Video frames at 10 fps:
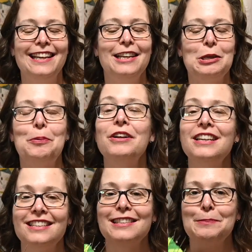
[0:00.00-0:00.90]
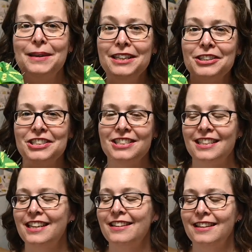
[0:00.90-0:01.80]
You put it into this pin cushion,
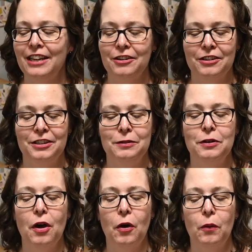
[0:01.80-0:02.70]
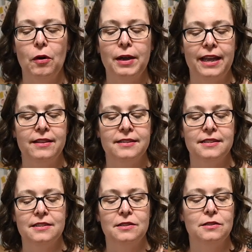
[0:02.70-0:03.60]
and then later you know, okay, this
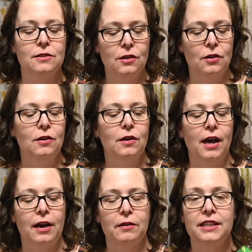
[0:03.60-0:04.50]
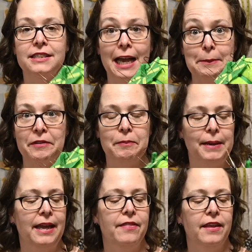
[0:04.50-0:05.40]
is the type of
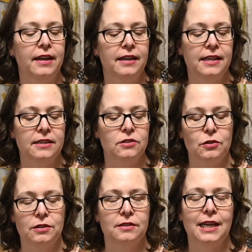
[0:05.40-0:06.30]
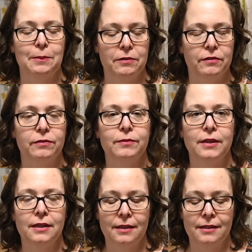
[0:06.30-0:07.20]
pen that it is, or the type of
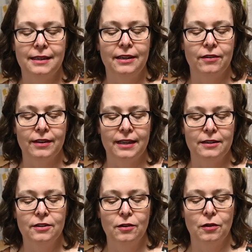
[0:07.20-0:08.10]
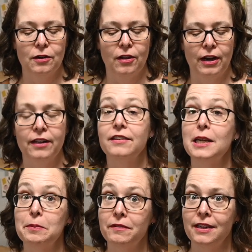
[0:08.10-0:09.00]
needle that, good Lord, Laura, the
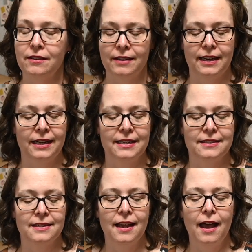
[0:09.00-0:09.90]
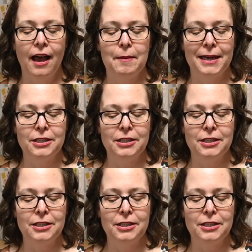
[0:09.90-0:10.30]
type of needle that it is. I